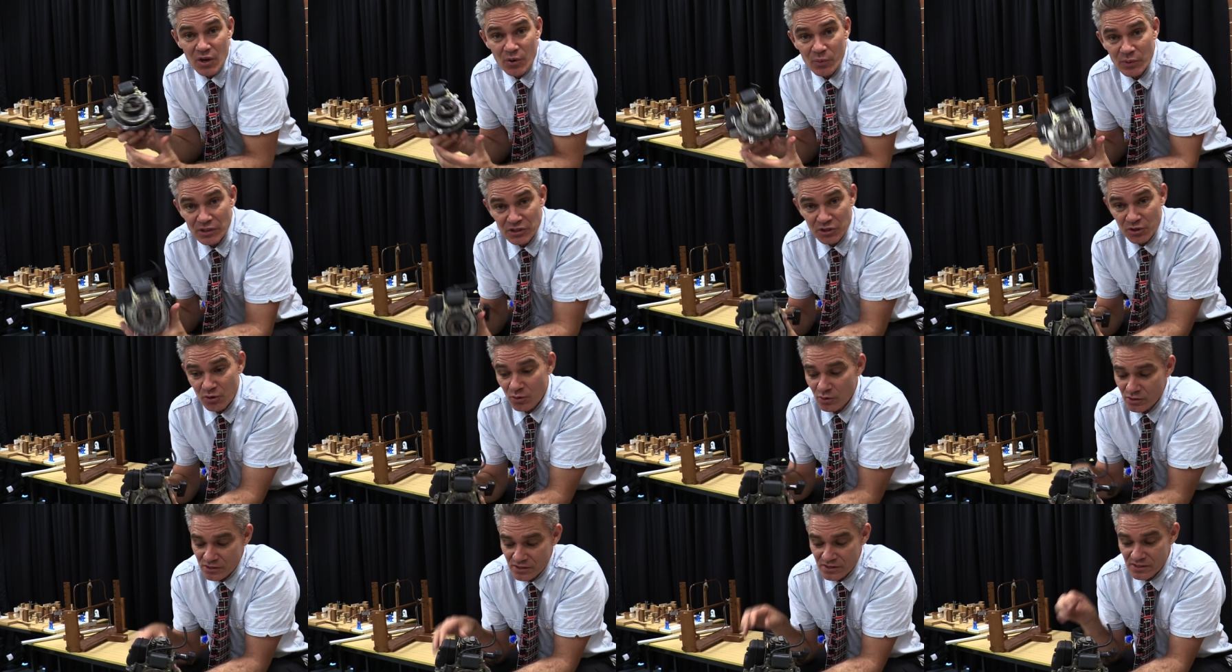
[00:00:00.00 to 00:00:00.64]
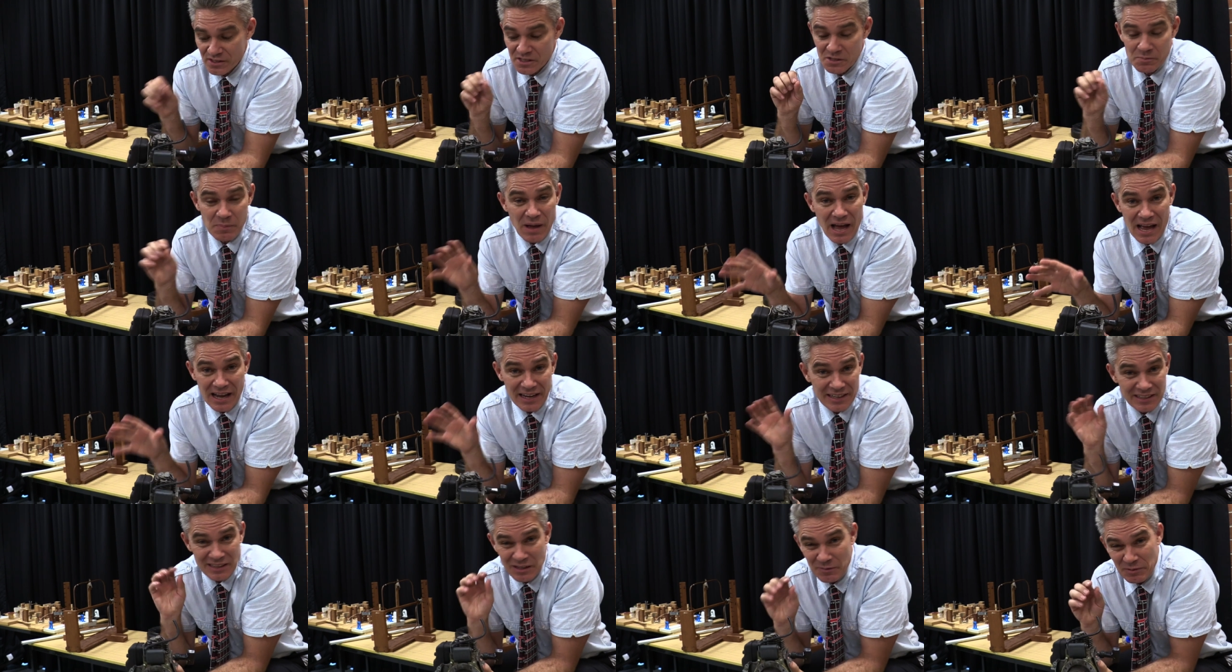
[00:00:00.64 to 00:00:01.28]
which causes the
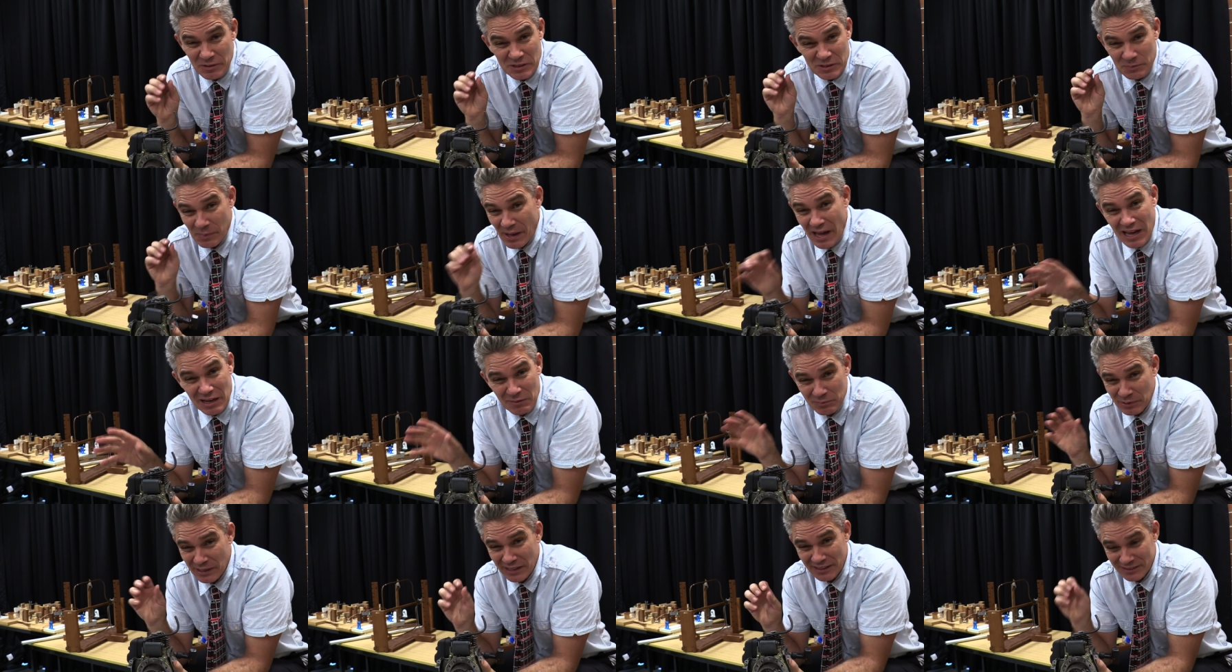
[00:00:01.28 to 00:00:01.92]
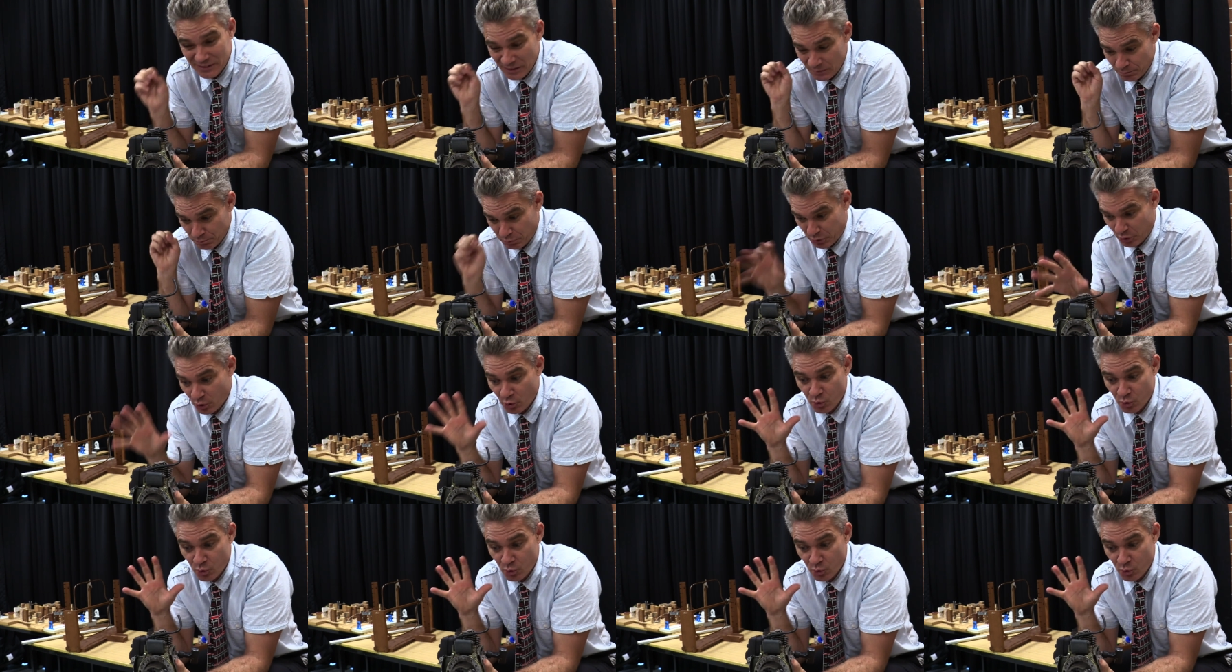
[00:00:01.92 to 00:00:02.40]
spark in the spark plug to,